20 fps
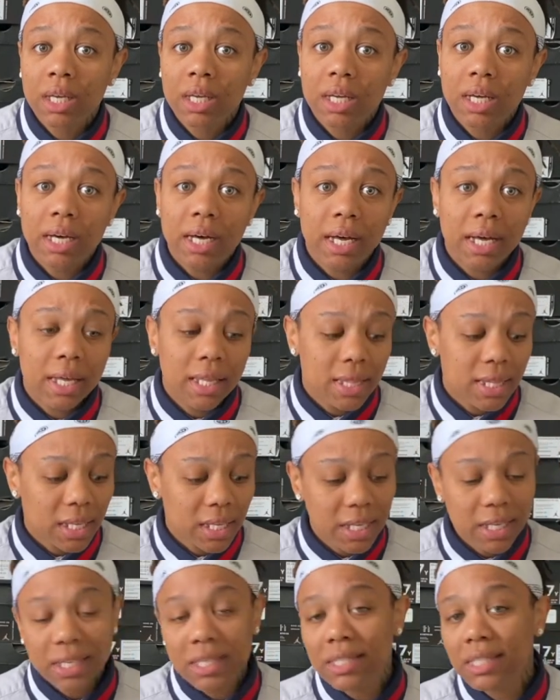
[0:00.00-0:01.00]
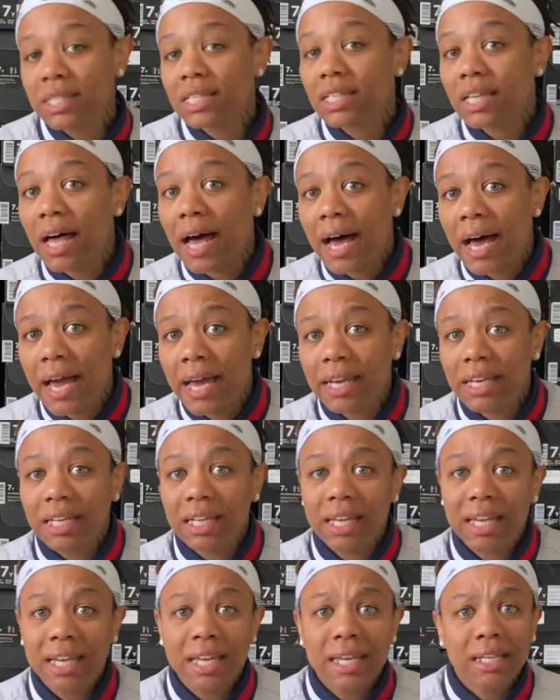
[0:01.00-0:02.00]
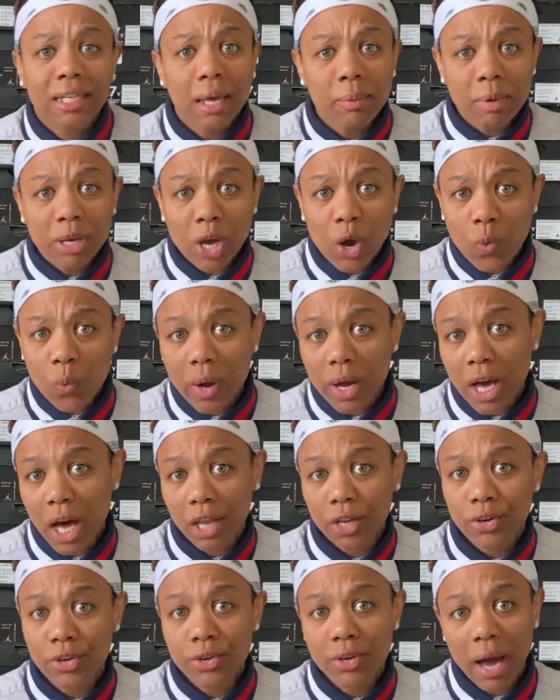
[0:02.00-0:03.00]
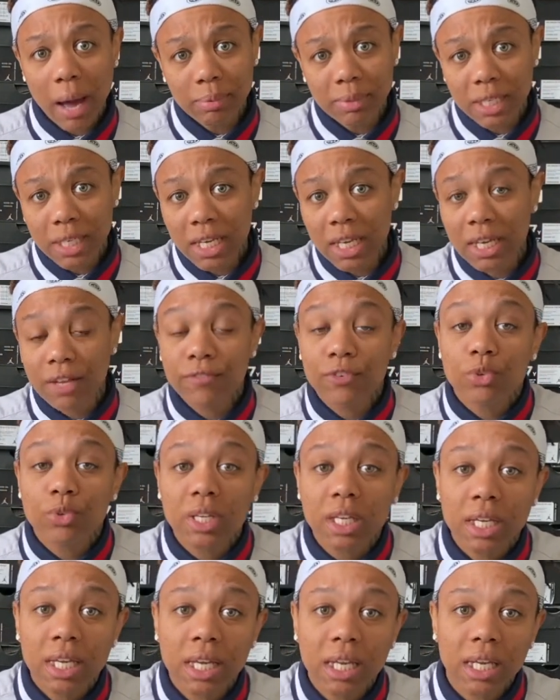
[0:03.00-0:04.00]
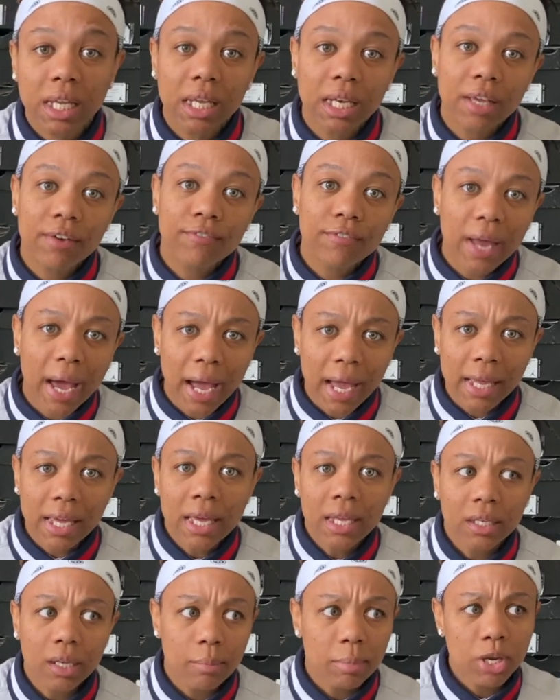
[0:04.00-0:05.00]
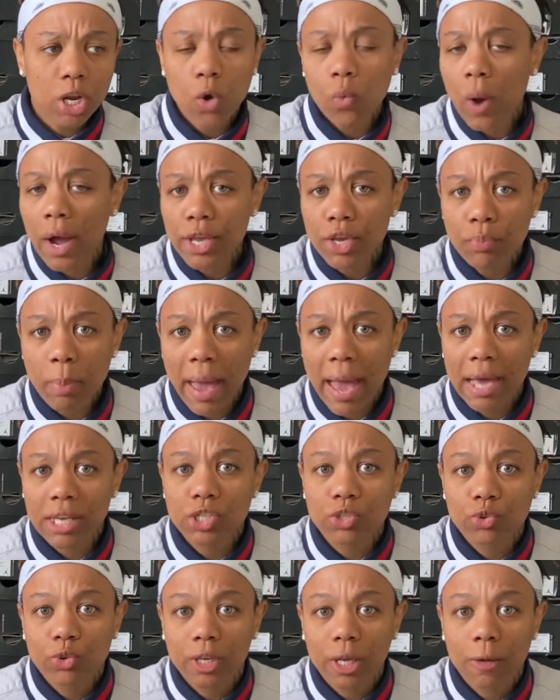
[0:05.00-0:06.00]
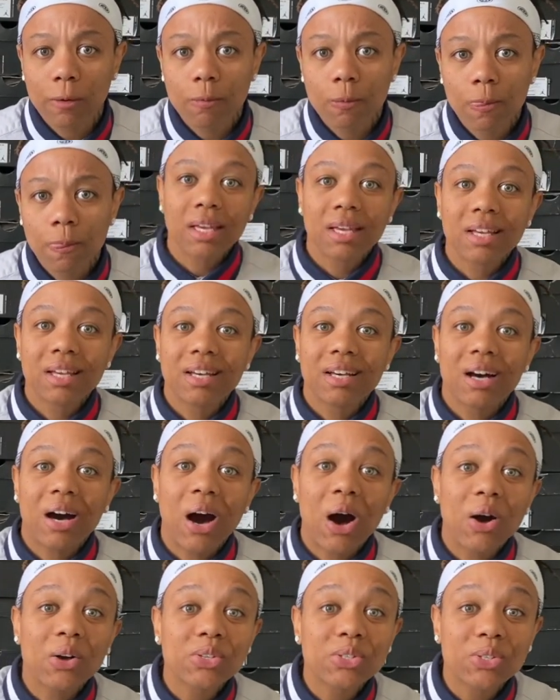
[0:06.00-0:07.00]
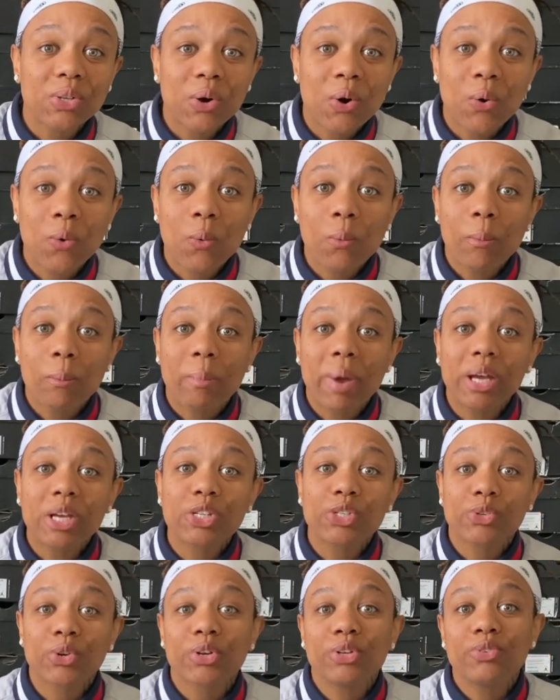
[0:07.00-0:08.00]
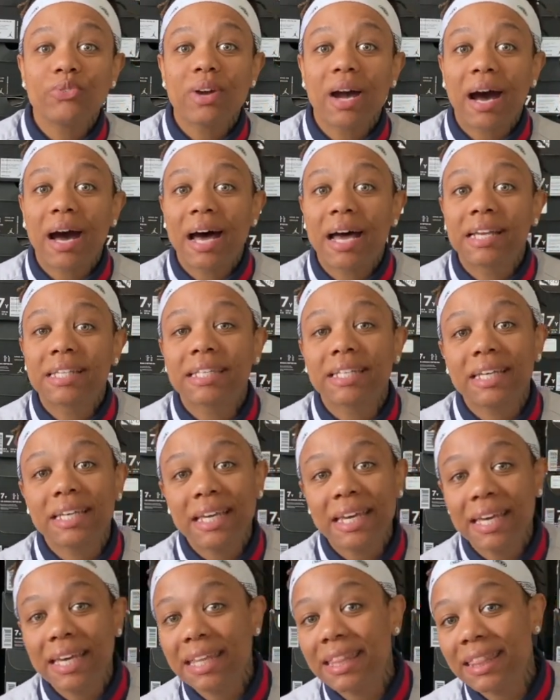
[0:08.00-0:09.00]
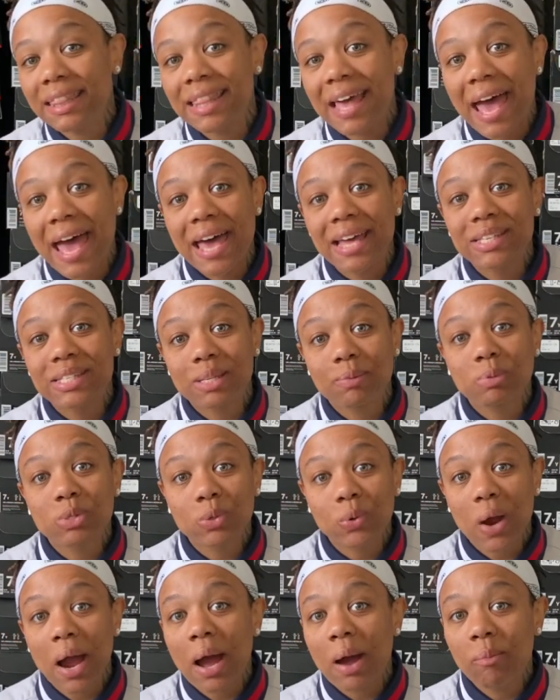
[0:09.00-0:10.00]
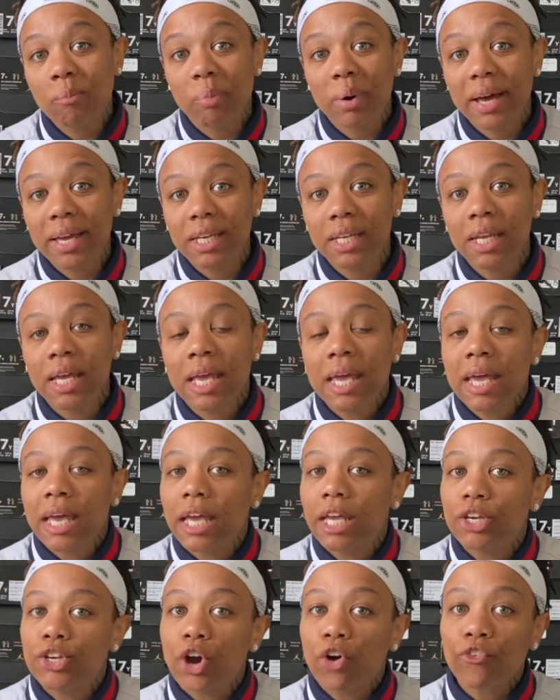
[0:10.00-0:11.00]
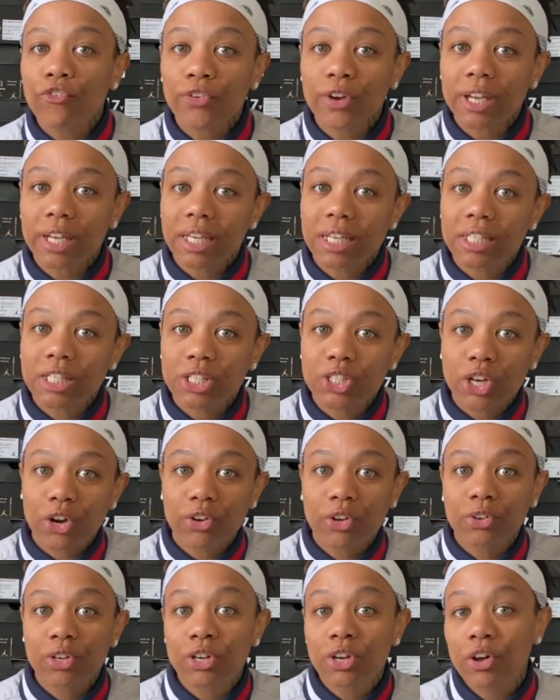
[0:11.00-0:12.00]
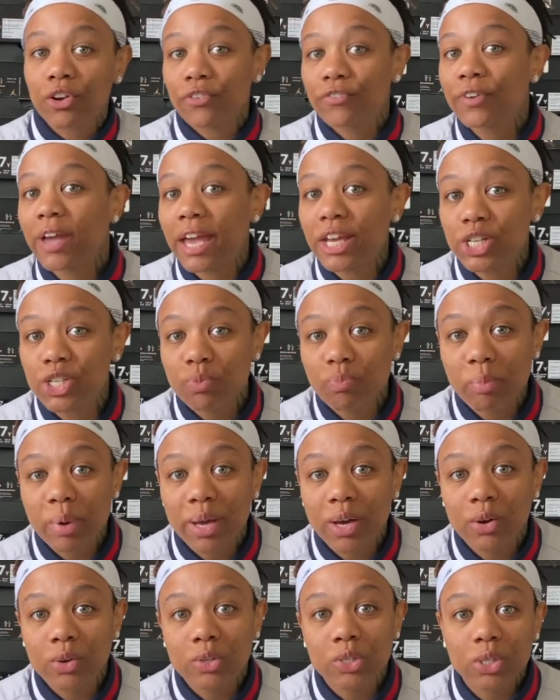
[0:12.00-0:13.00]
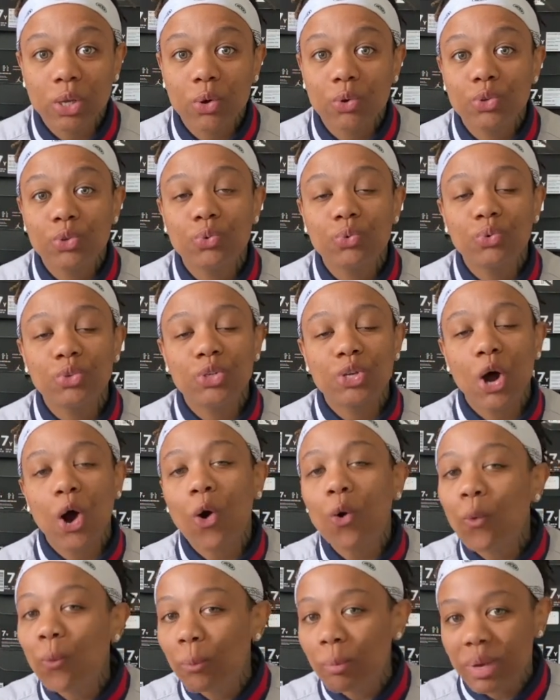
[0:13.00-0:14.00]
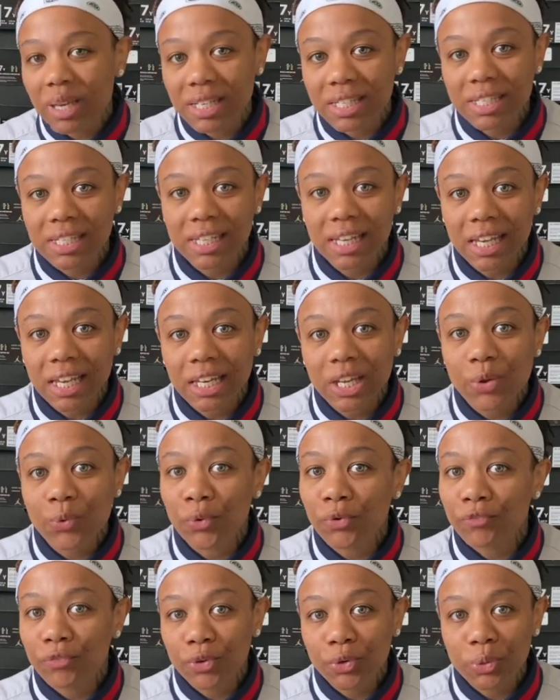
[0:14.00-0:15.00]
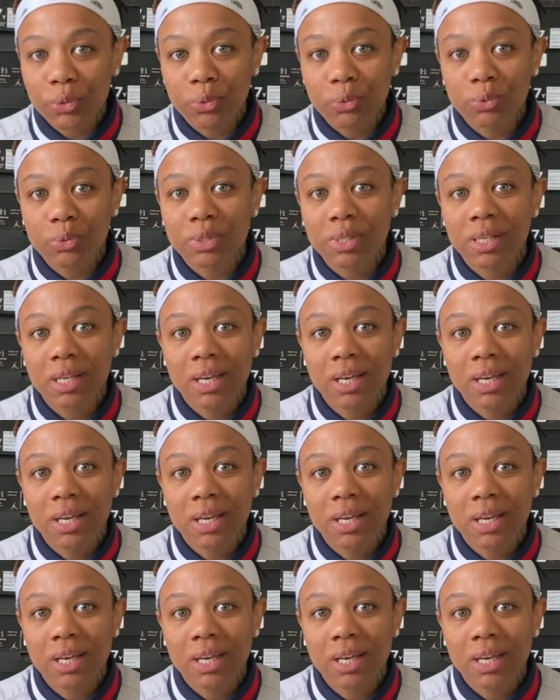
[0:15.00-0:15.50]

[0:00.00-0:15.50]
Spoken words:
the Yeezy slide, and let me know what color you copped it in if you did, and if not, let me know why you passed on it. Also, make sure you guys hit that subscribe button, and don't forget to turn on the notification bell so you don't miss any reviews